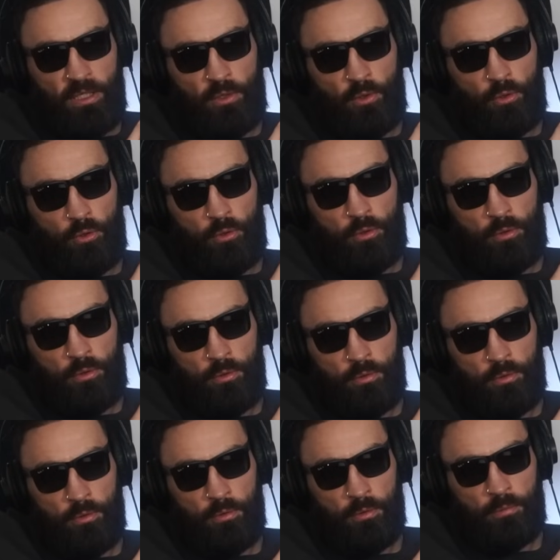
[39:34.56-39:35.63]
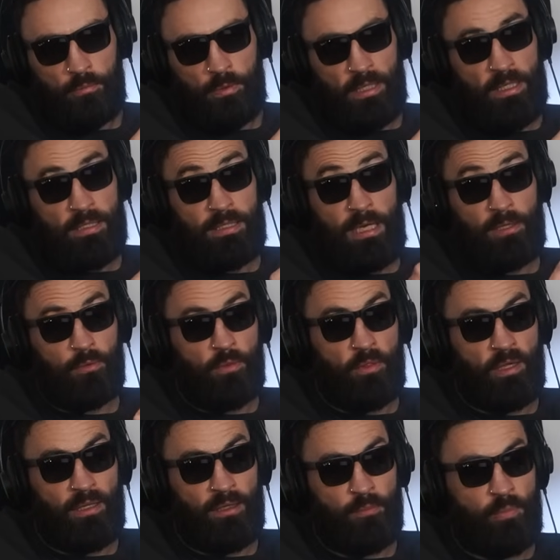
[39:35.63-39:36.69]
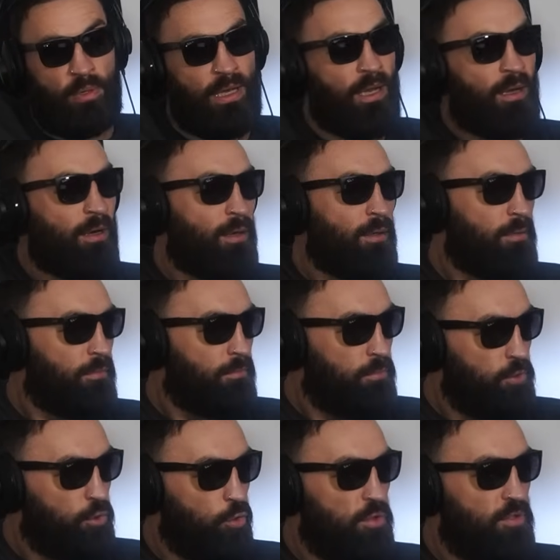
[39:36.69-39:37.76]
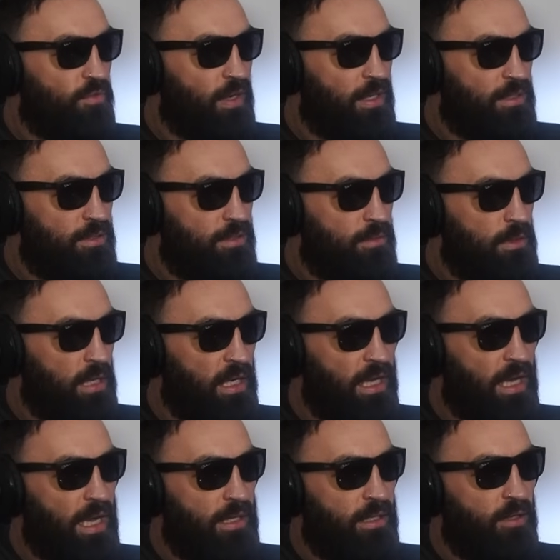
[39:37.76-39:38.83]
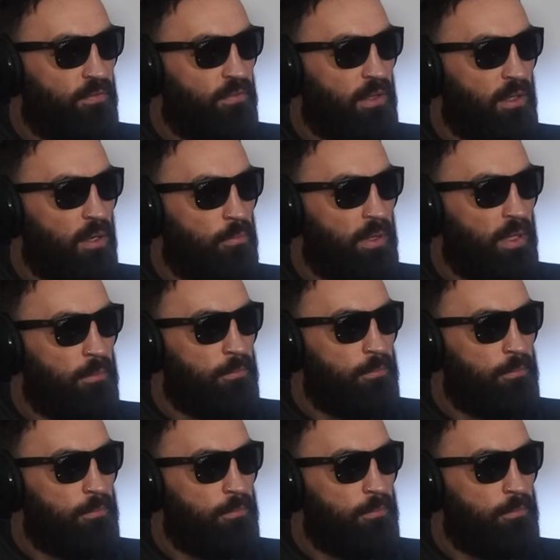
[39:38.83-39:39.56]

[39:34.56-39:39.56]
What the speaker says: you do? Because I don't think the Pereira Jones fight's a great idea for the company.